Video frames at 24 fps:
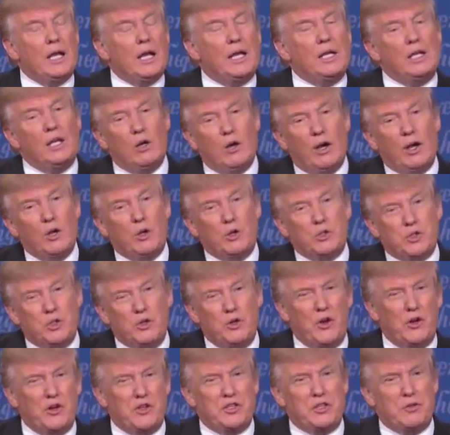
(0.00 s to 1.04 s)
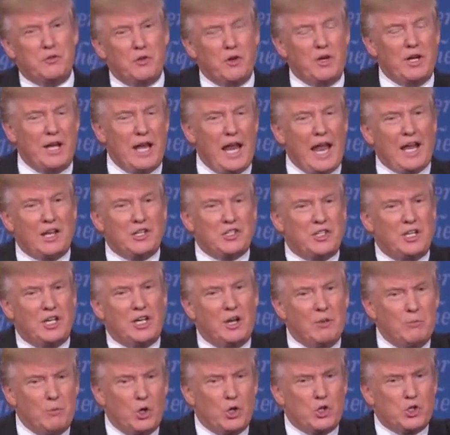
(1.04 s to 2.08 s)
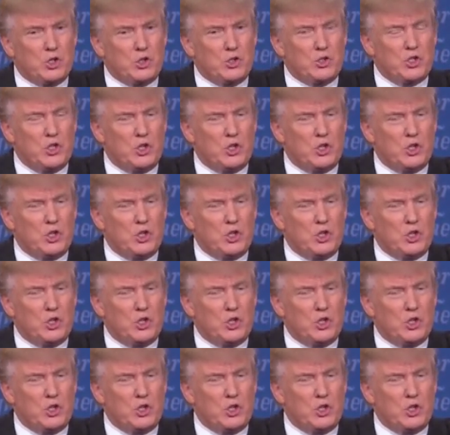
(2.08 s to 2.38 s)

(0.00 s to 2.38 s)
I also noticed the very nasty commercials